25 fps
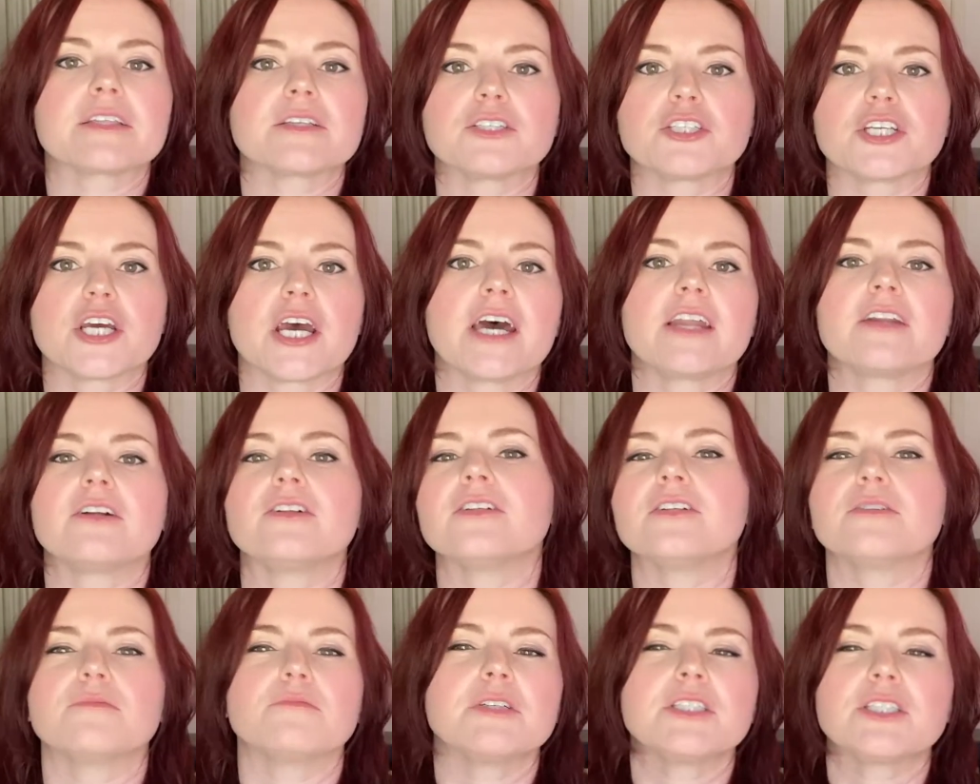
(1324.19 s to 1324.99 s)
the channel,
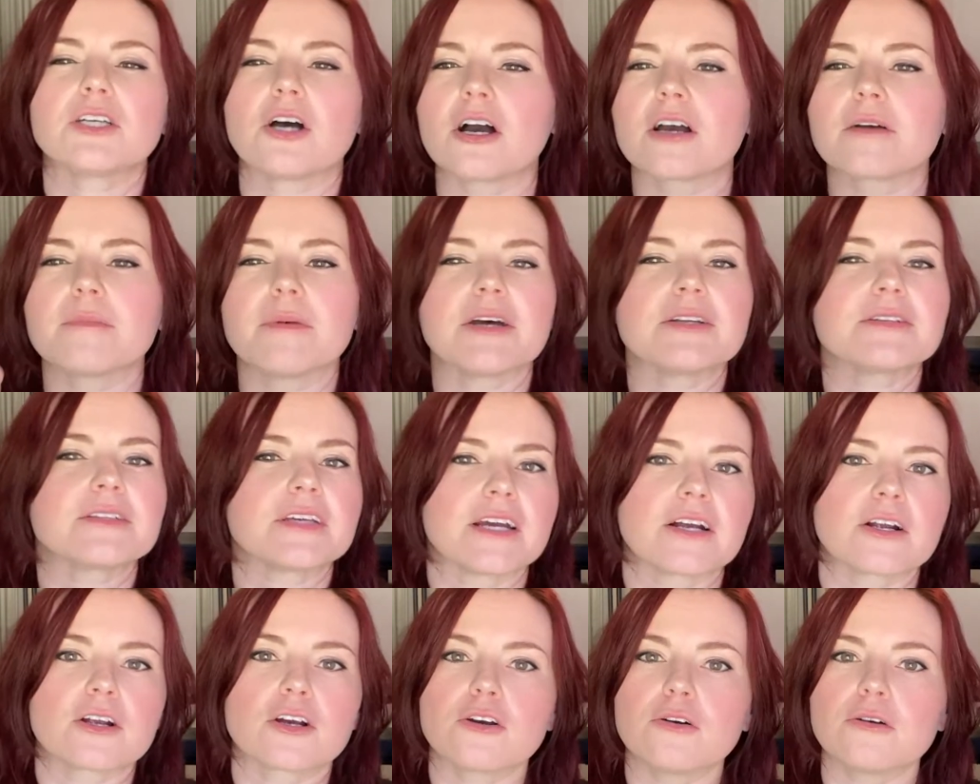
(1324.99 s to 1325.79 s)
and we talk about
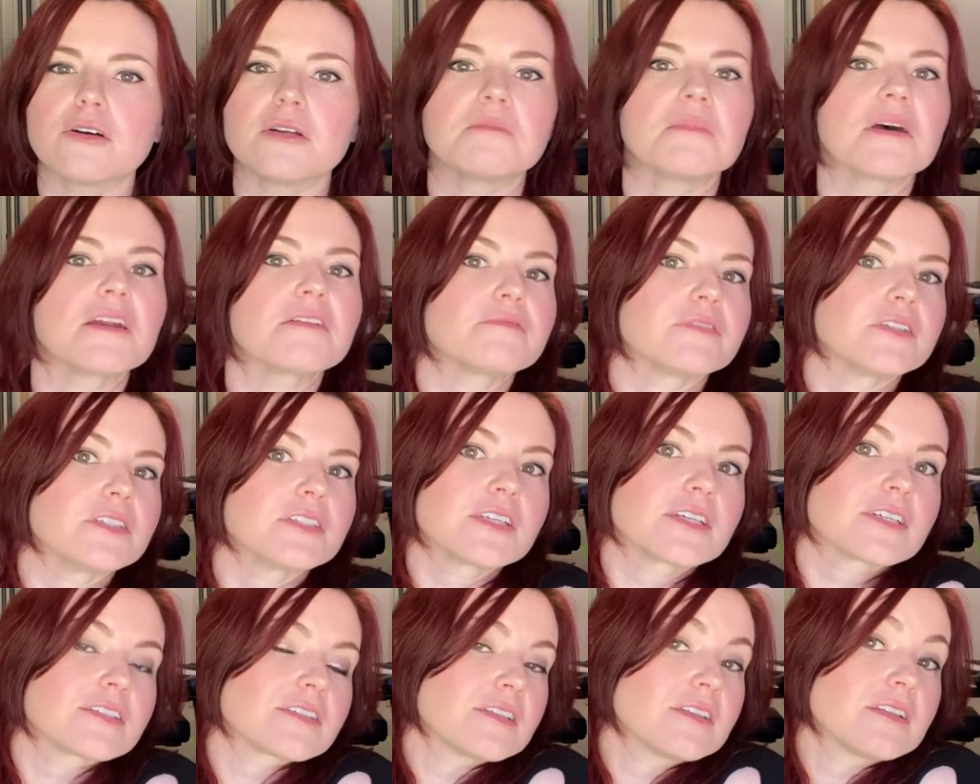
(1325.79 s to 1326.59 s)
tarot and
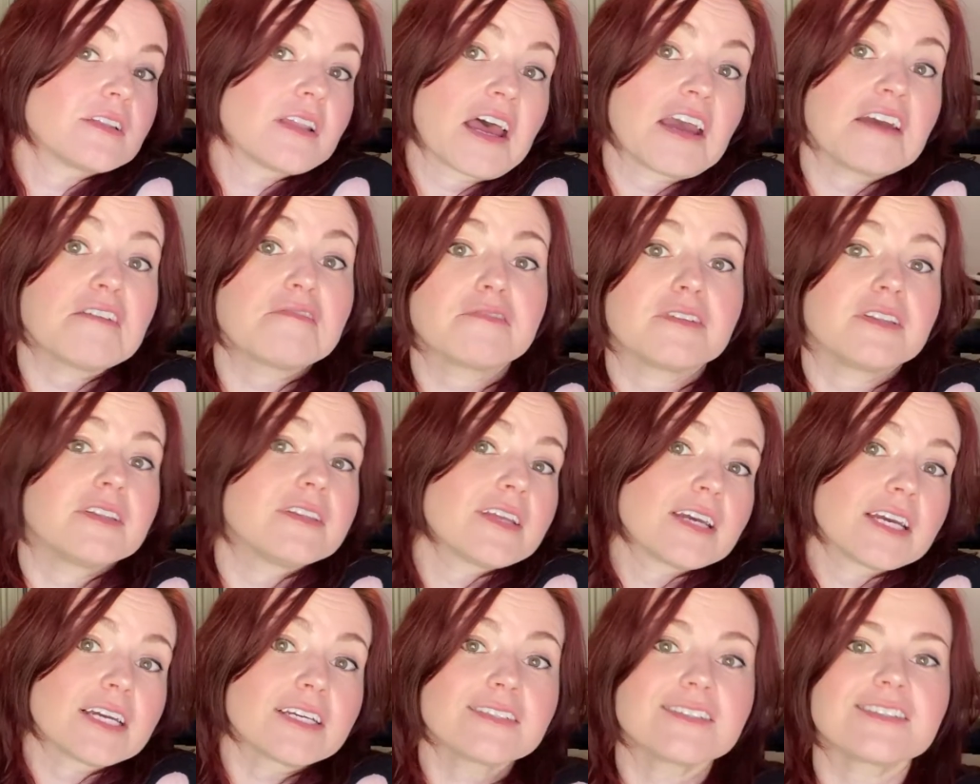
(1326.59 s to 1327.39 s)
metaphysics and life and
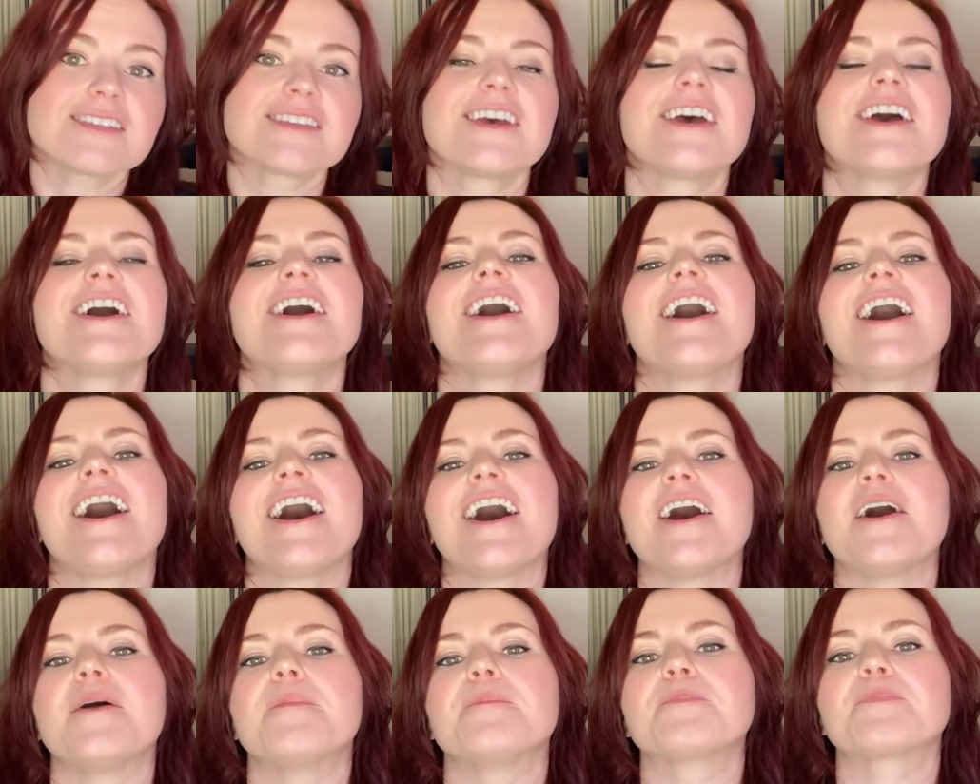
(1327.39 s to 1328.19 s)
things,
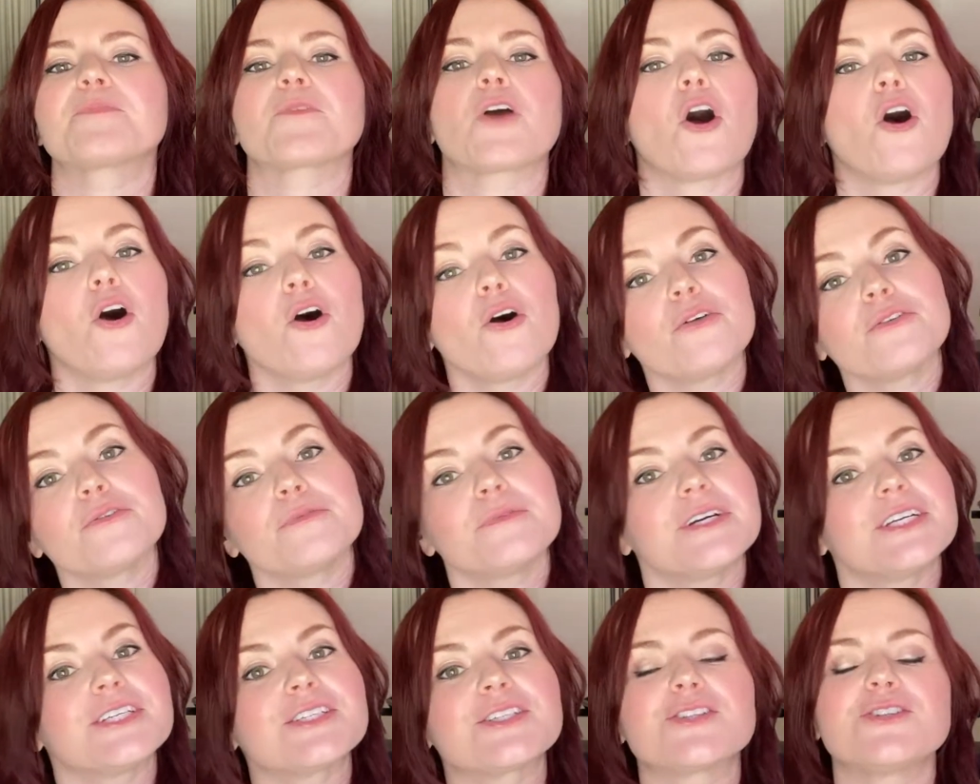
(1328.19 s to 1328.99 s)
all the
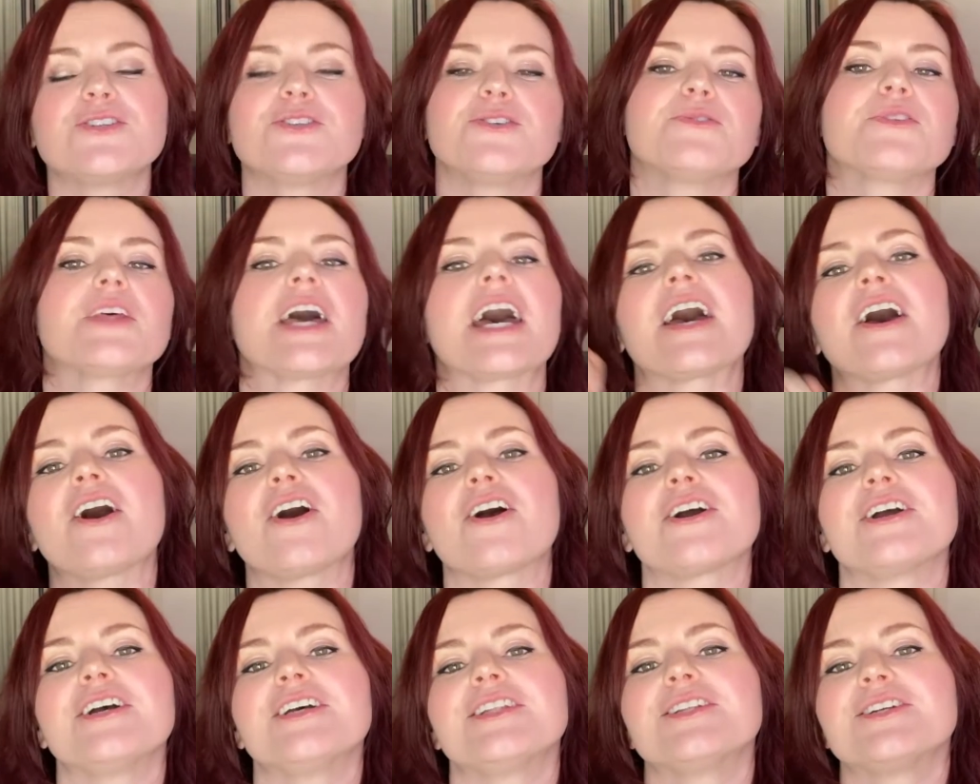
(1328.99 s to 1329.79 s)
ways to do that
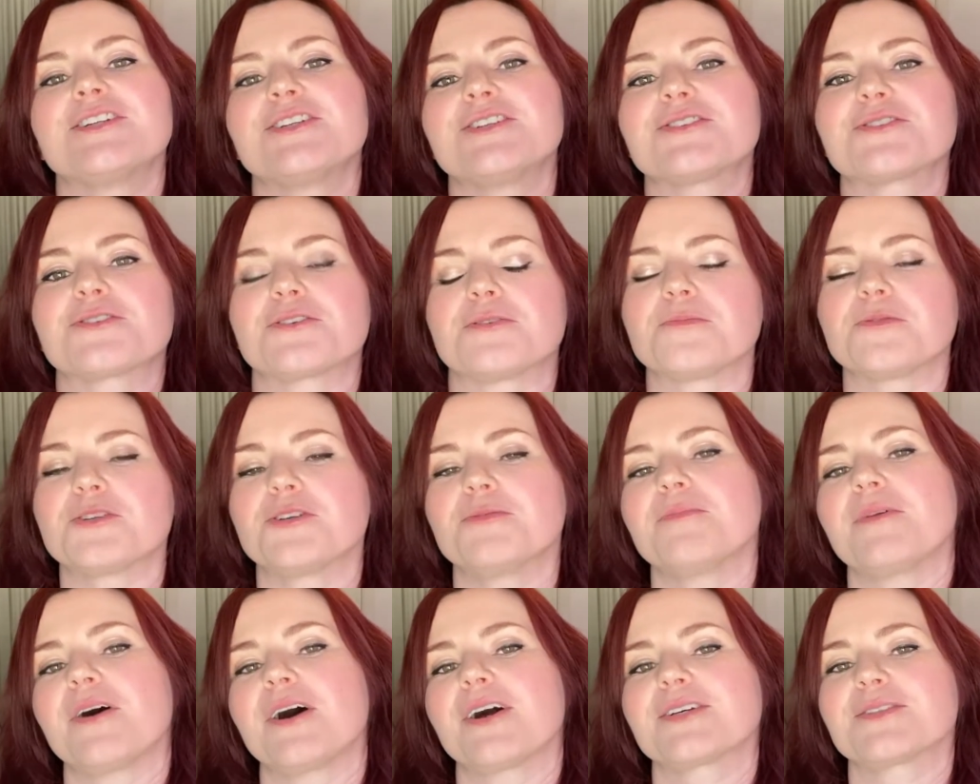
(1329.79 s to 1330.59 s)
are in the description
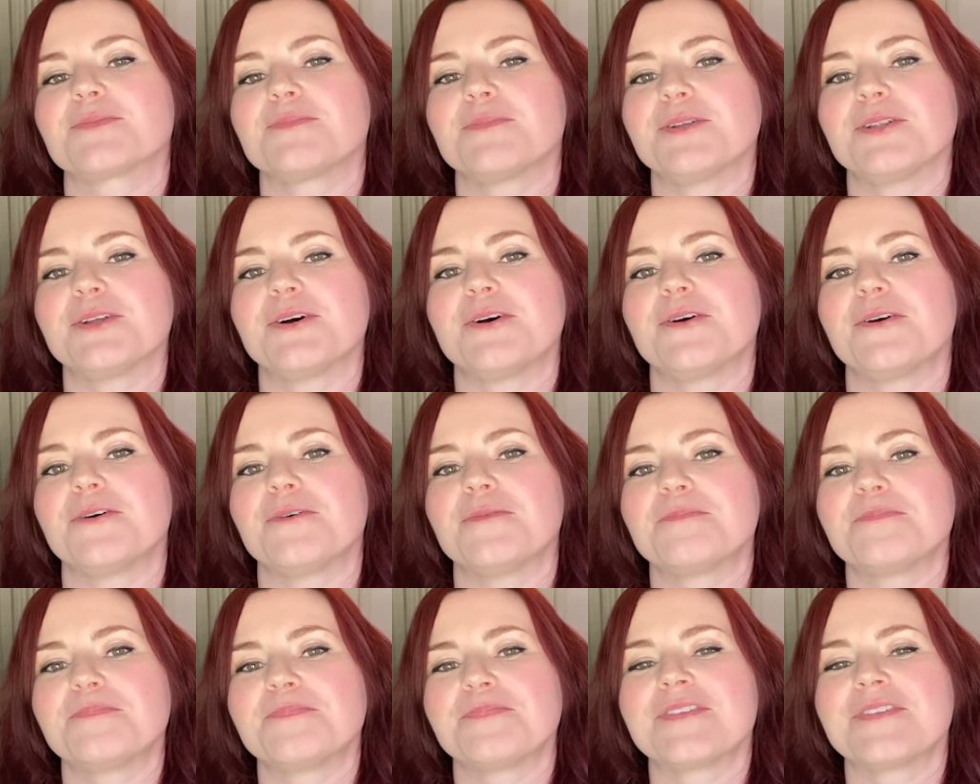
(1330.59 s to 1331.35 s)
box below.